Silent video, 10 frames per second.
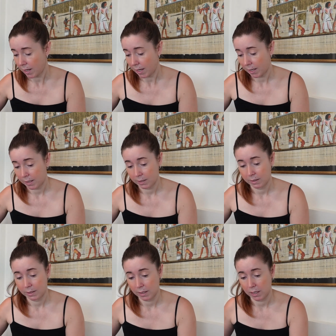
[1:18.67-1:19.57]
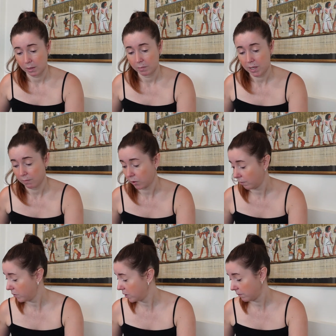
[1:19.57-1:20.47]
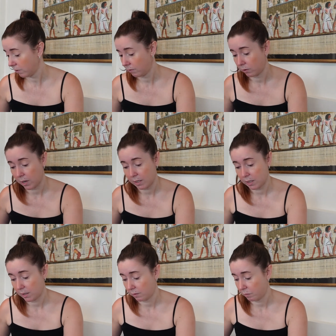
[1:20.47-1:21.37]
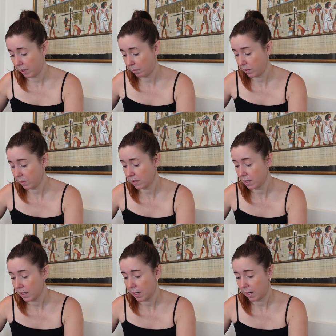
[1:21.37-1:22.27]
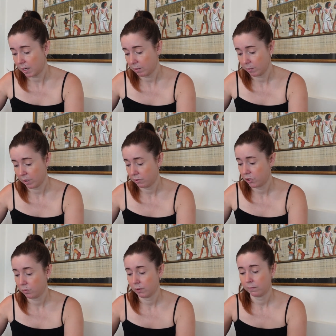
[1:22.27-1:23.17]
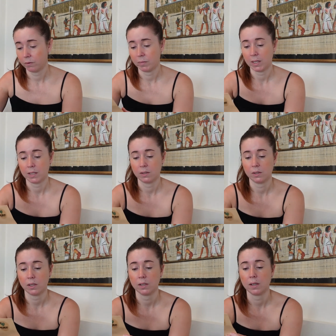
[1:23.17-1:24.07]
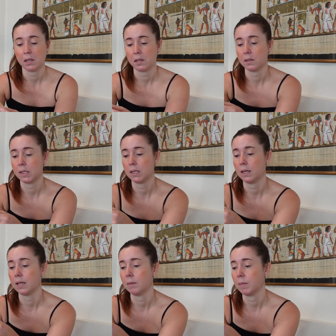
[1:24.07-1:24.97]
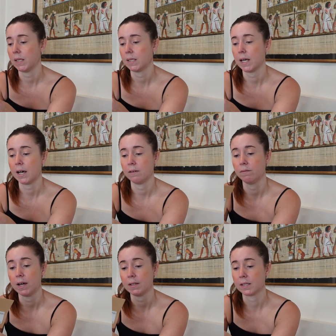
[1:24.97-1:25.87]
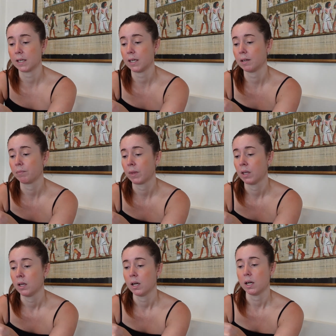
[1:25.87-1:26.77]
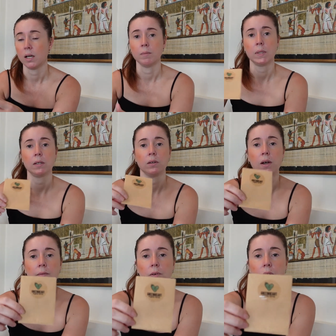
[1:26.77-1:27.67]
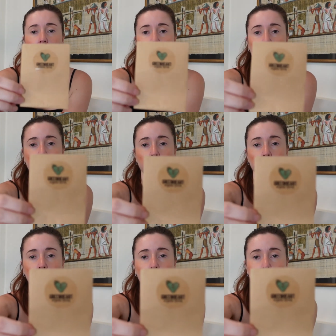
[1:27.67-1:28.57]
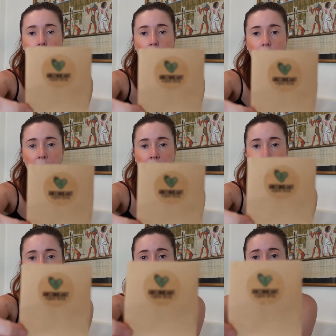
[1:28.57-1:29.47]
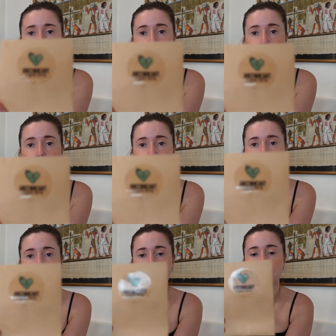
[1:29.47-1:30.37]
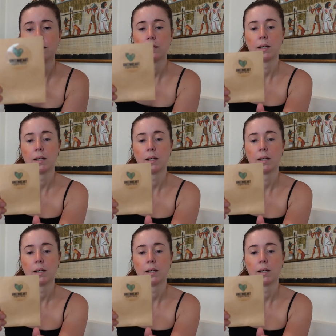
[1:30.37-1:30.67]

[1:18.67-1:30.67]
And yeah, I've got a few different varieties of peppers, but a new one for me this year is this advaski. So I've got these from Green Heart, and